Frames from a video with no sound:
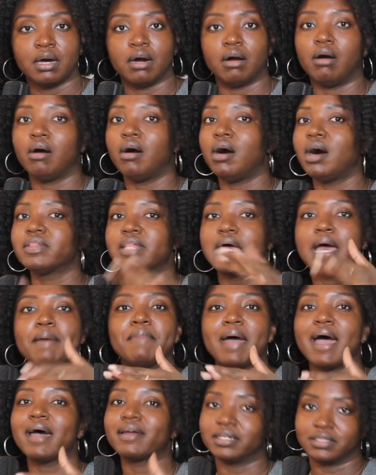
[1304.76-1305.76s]
All that
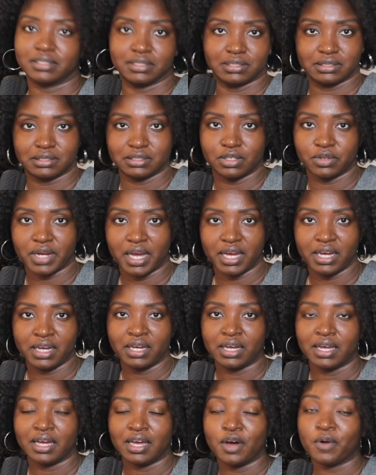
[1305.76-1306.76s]
matters,
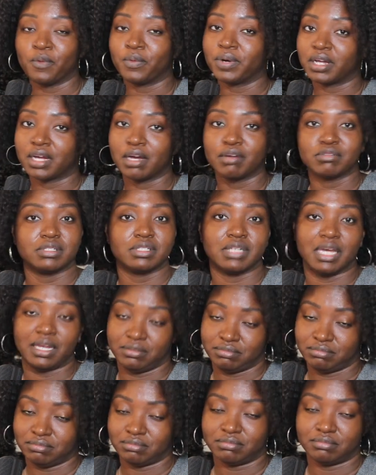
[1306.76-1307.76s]
okay, when it comes to
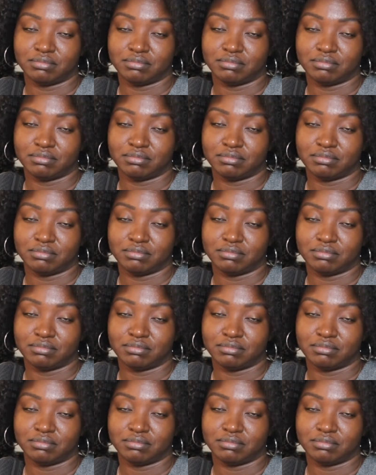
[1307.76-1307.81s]
dating.